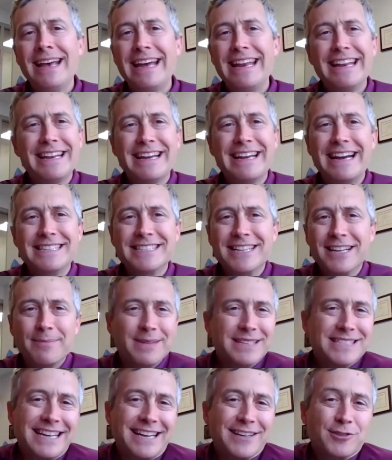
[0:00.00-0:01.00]
And I tell them
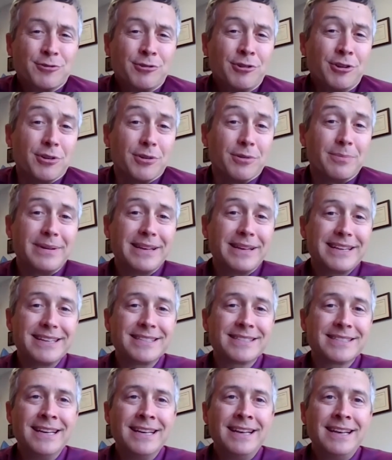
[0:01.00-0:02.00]
that's not true,
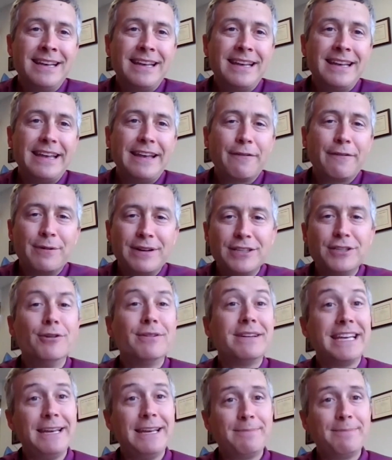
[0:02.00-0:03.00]
because if we
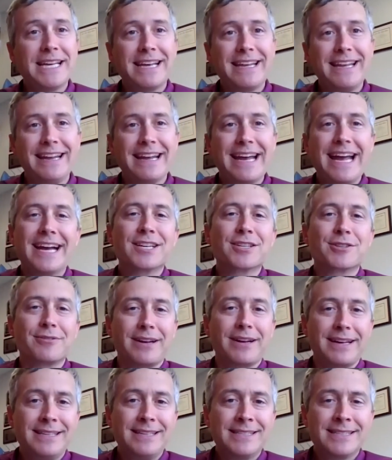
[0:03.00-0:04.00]
do keep taking
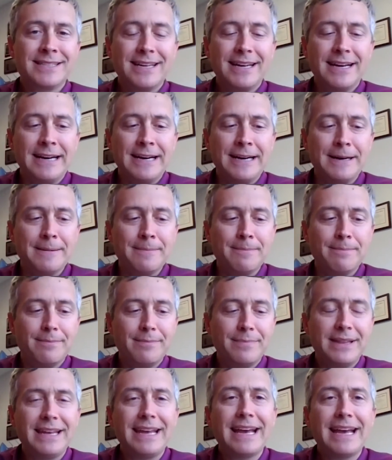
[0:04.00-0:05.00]
X-rays,
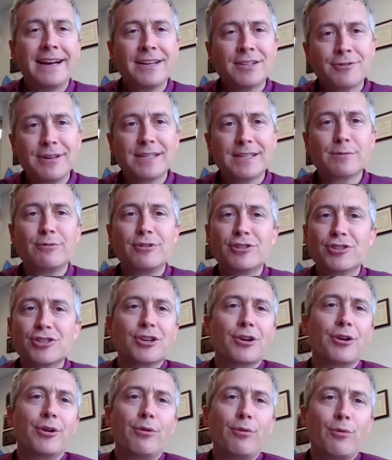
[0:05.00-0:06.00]
the X-rays will
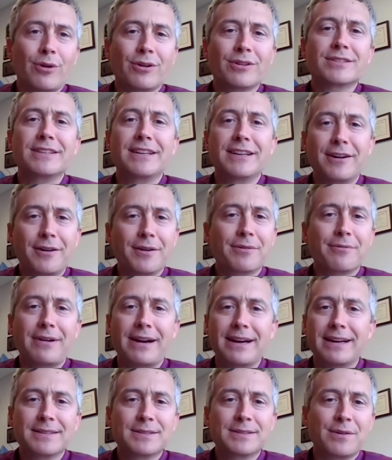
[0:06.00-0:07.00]
show worsening
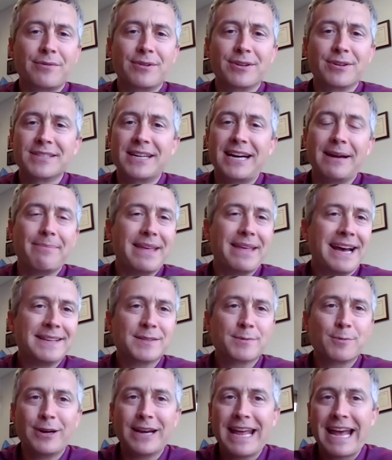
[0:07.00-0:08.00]
arthritis over time.
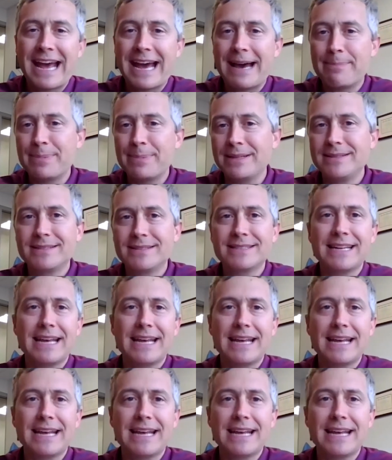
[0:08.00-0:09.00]
That's what happens
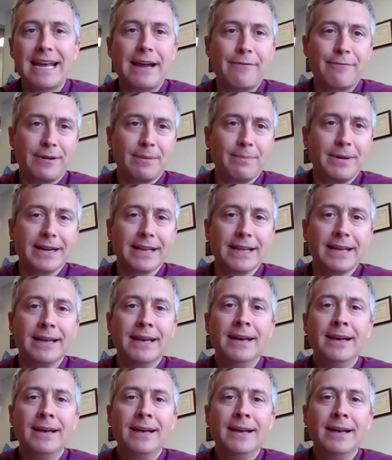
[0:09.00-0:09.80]
to everybody.